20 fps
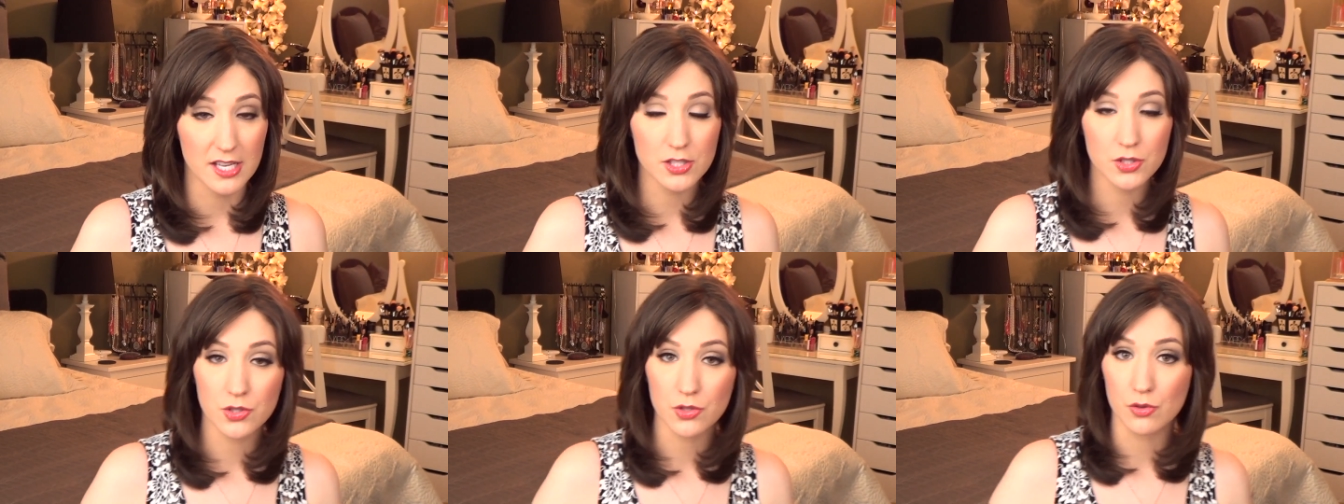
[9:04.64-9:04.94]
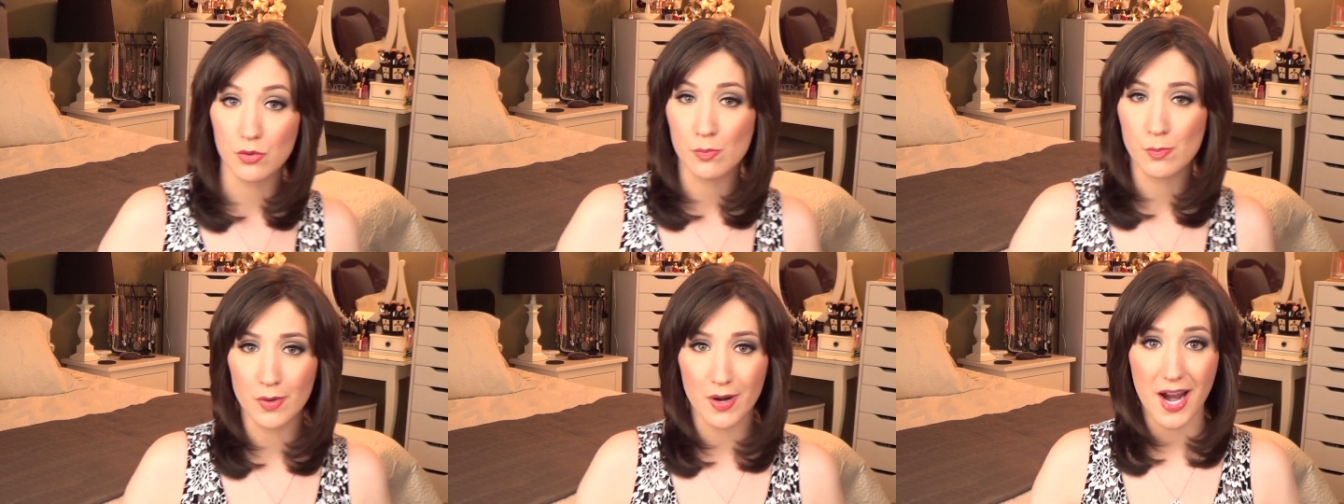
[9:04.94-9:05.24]

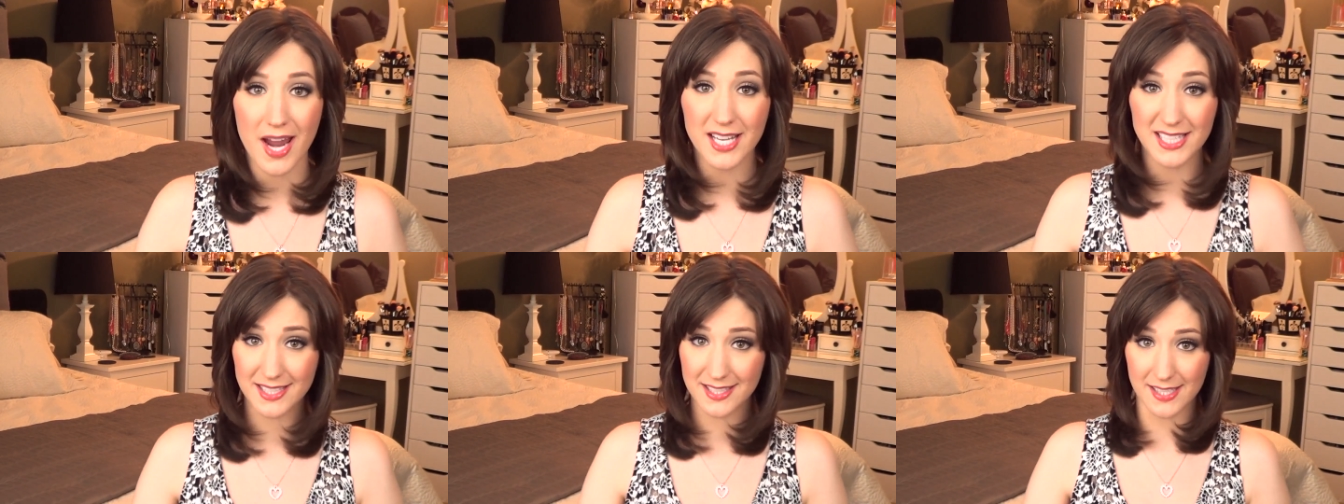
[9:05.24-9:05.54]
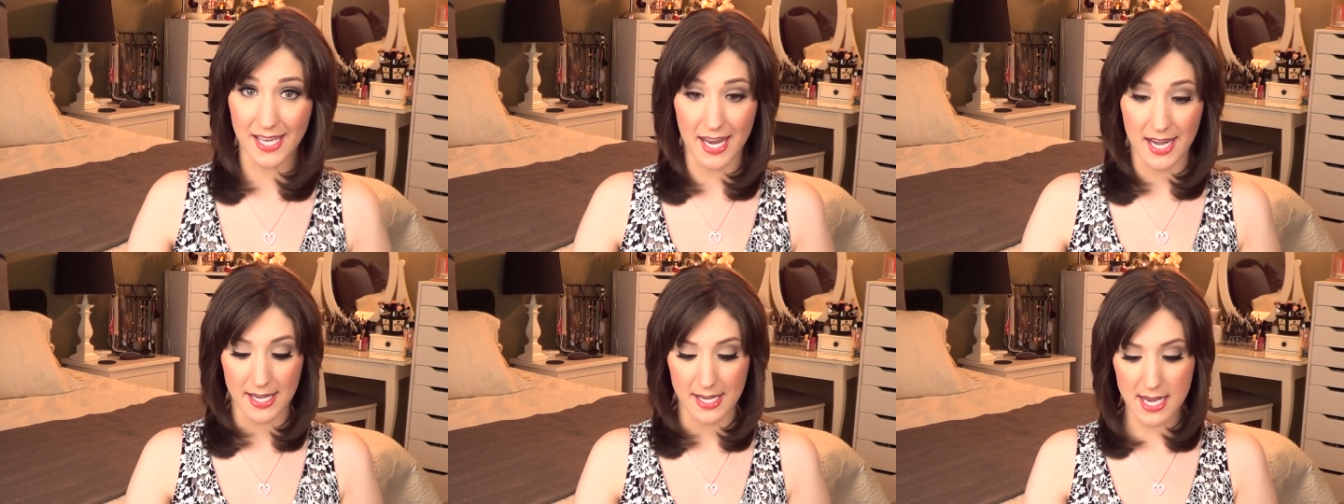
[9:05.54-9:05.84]
into
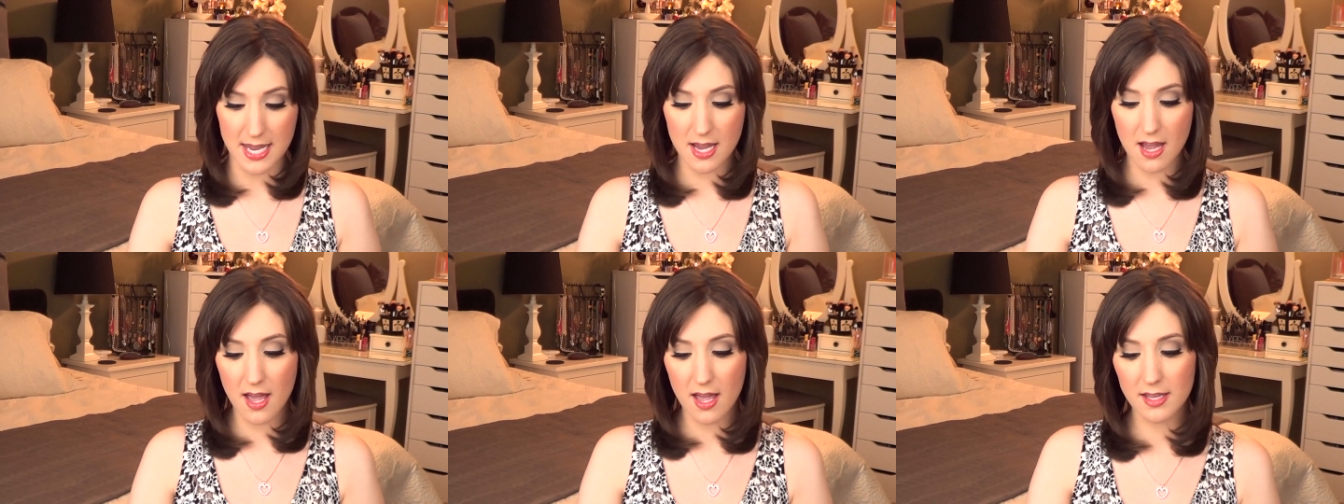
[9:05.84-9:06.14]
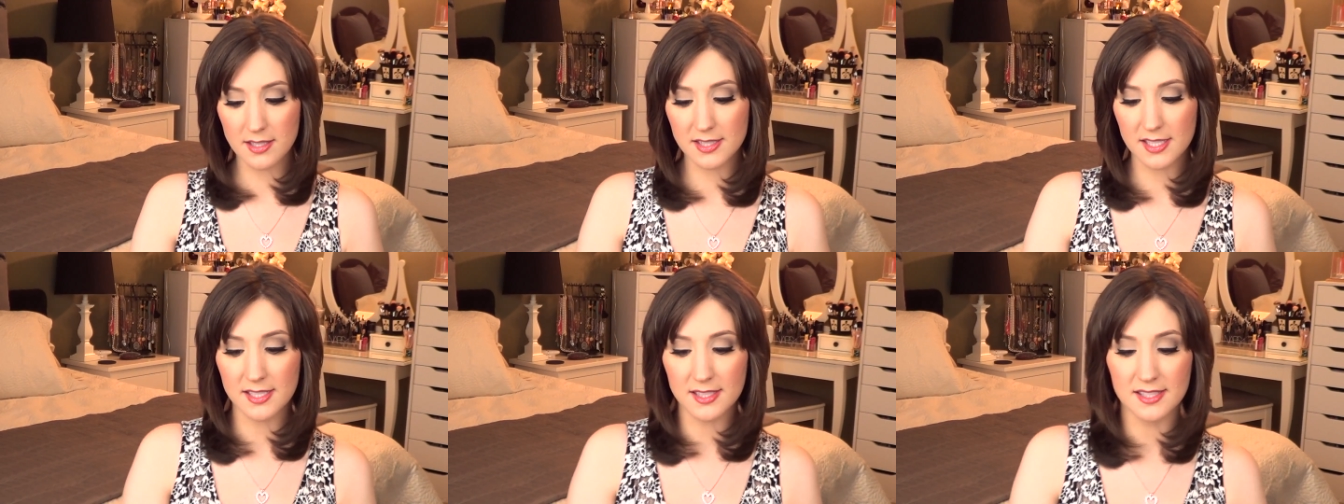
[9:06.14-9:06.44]
brights and
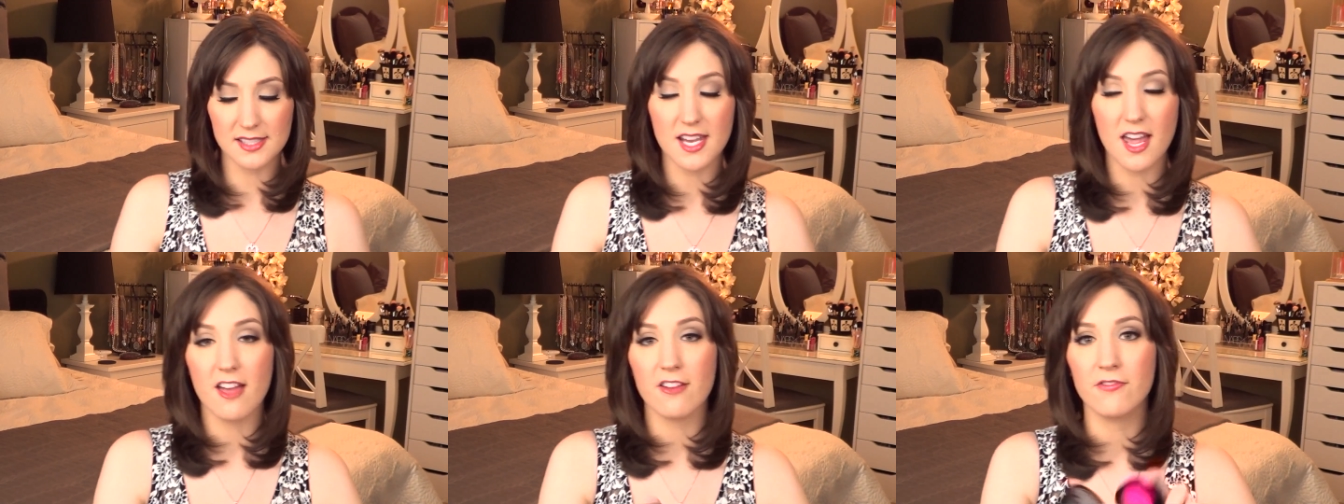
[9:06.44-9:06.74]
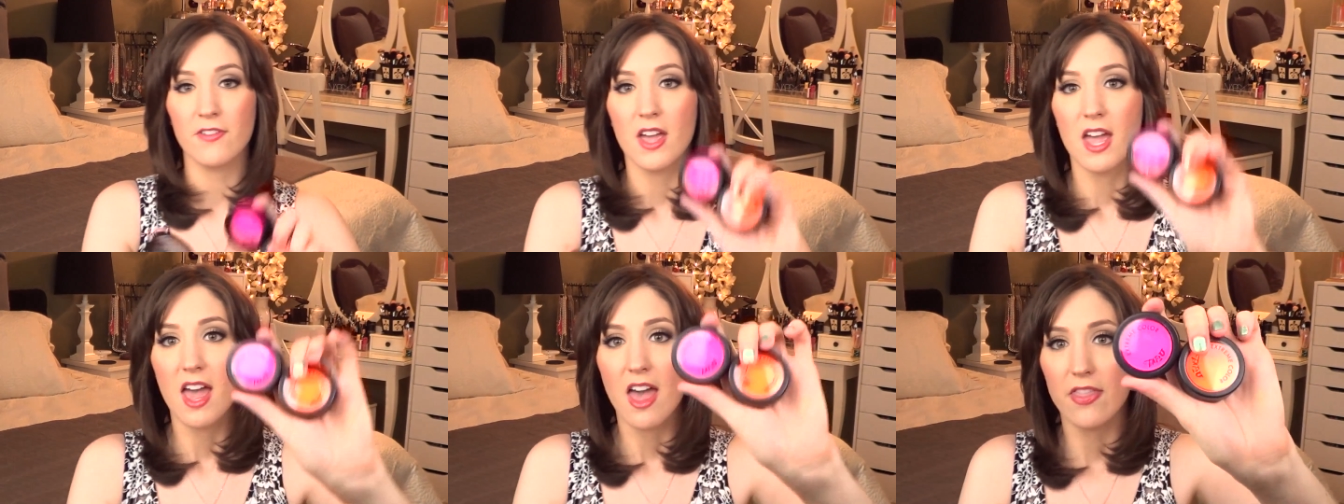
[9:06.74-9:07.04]
neons and
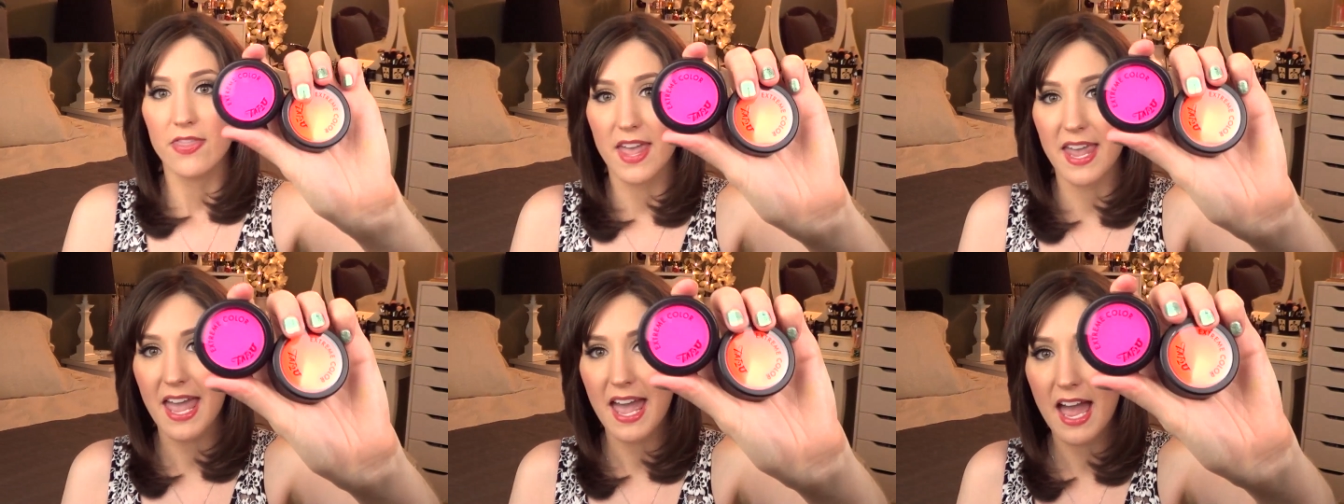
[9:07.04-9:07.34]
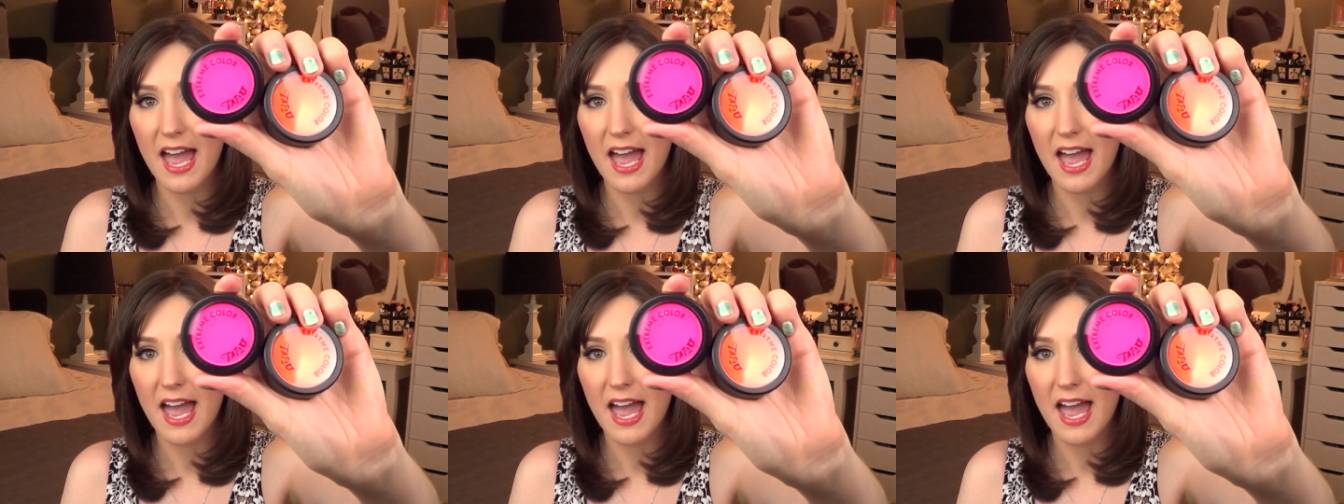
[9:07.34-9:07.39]
stuff, they